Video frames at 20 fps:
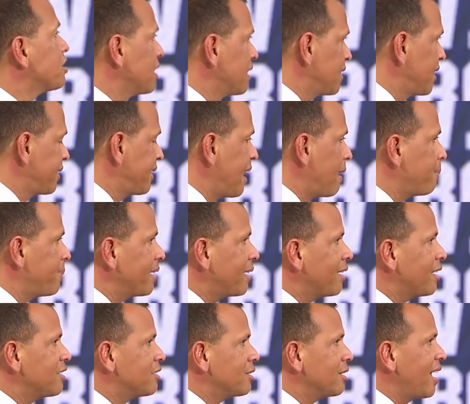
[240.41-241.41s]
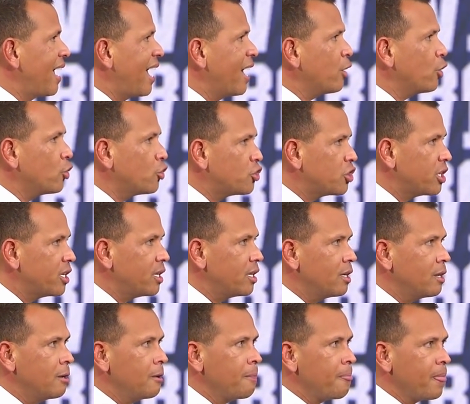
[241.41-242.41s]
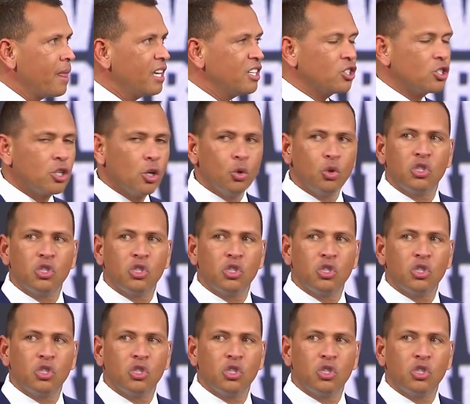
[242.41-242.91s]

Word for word: things like that because energy is so